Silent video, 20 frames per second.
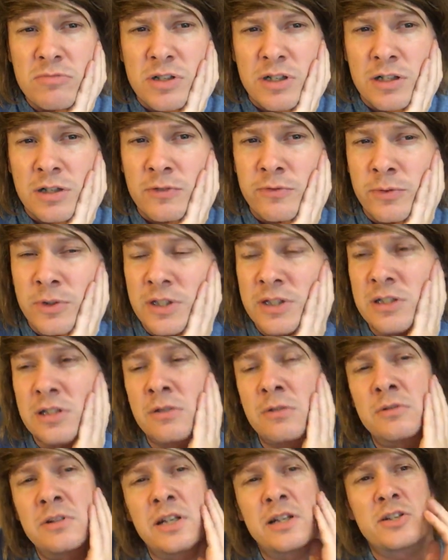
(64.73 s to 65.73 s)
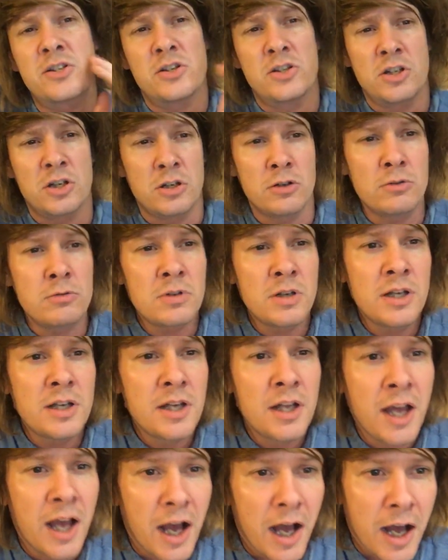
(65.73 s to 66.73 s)
I don't know if we can still say it's new.
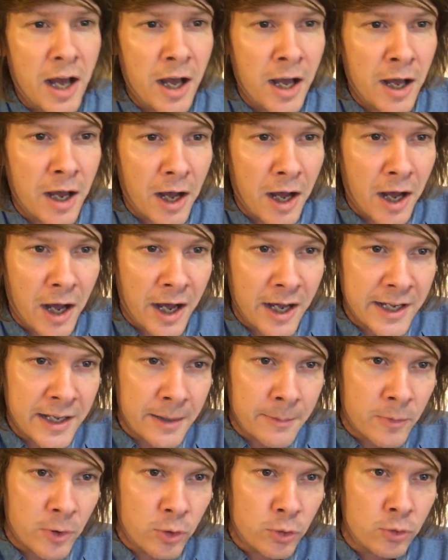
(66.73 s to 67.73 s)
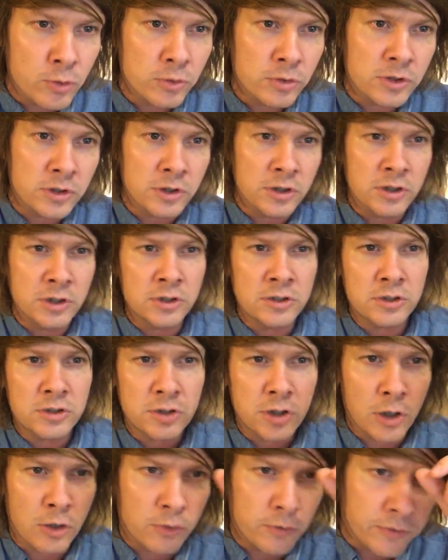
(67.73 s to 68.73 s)
I am all good.
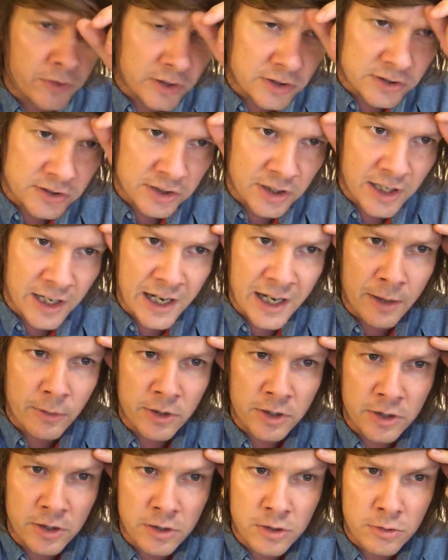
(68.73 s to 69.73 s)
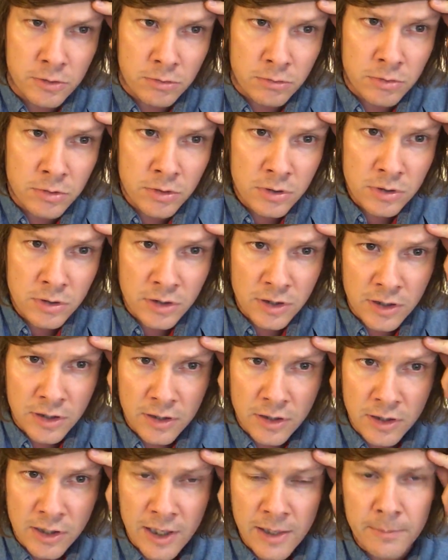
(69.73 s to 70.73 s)
Colt Foster, how are you?
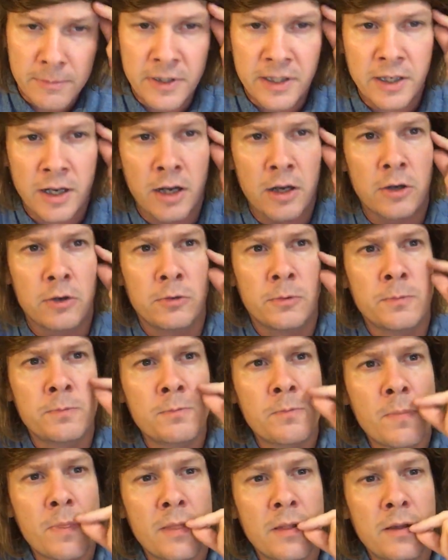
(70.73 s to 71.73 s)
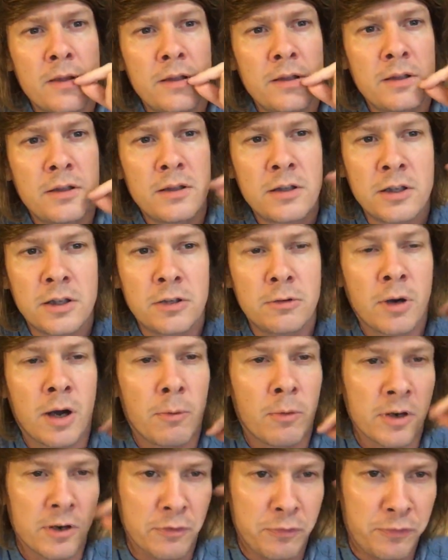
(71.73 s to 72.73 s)
Let me know. You are
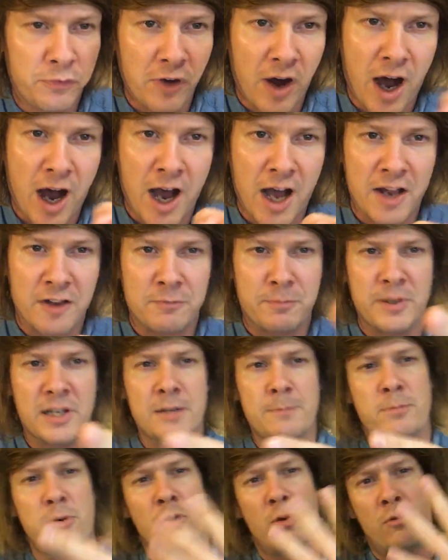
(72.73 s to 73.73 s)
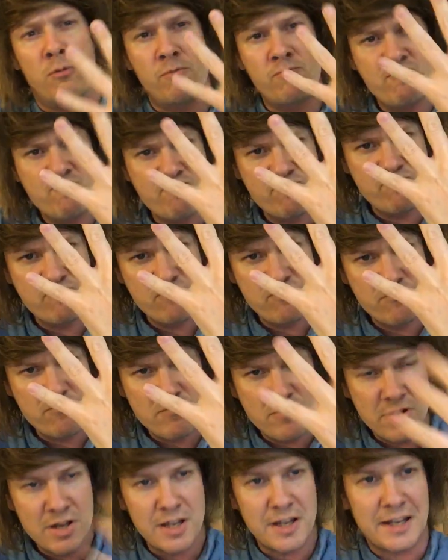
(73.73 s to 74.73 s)
one of 5 people
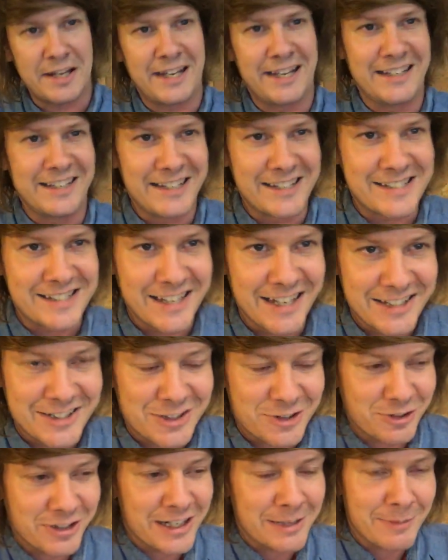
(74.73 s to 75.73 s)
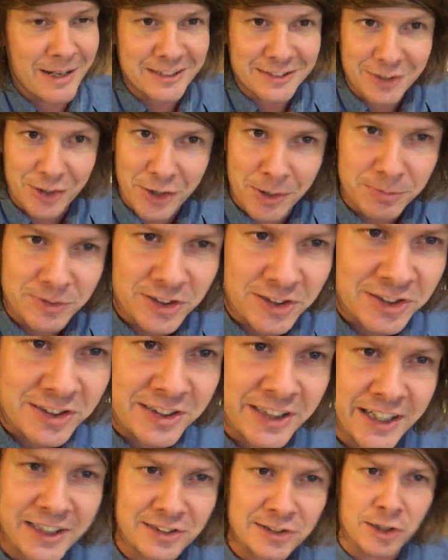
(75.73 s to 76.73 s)
in this stream. That's gone up to
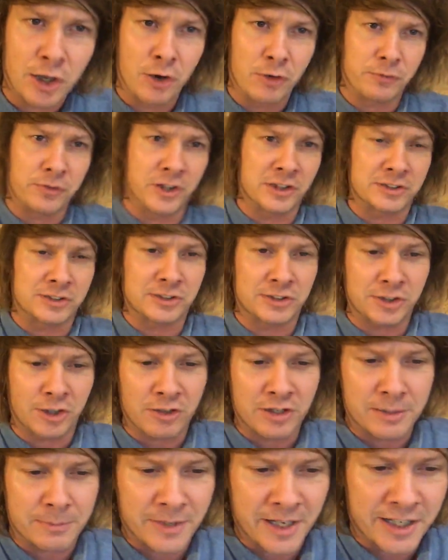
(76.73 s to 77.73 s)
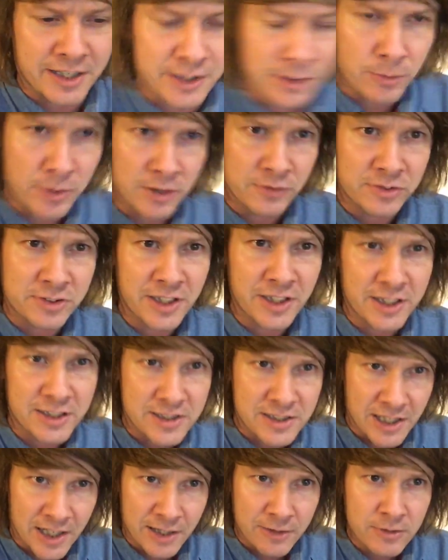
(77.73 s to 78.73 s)
6, Colt Foster. Sorry, mate, you're one of 6
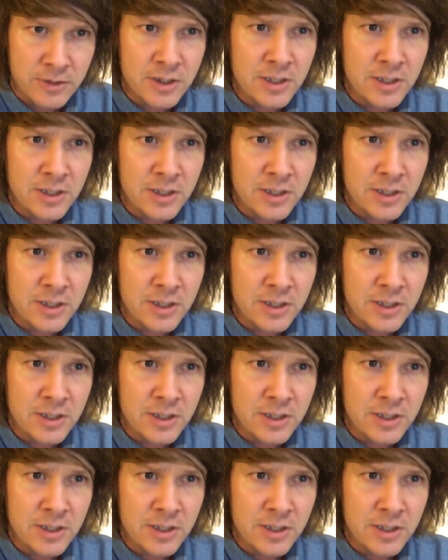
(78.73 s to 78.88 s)
now.